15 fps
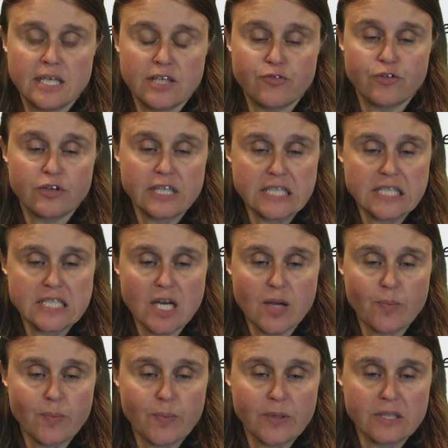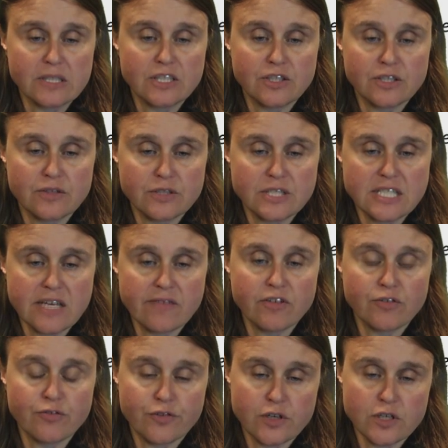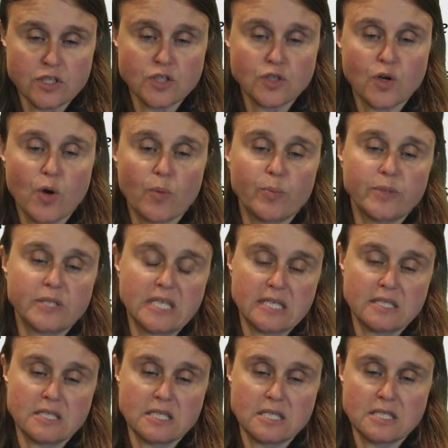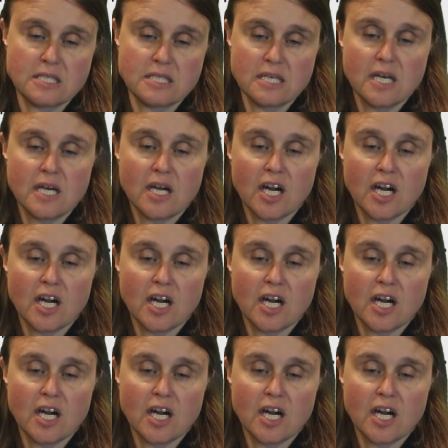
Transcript: For example, the 7 first competences